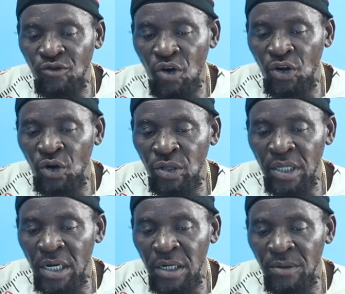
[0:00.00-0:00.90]
it run out
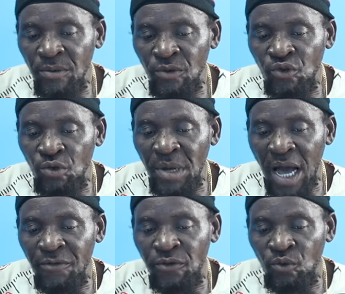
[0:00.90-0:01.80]
till, Two me
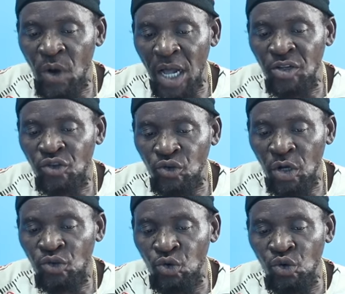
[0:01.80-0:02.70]
have one
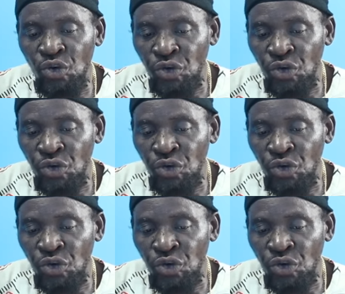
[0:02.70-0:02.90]
show, two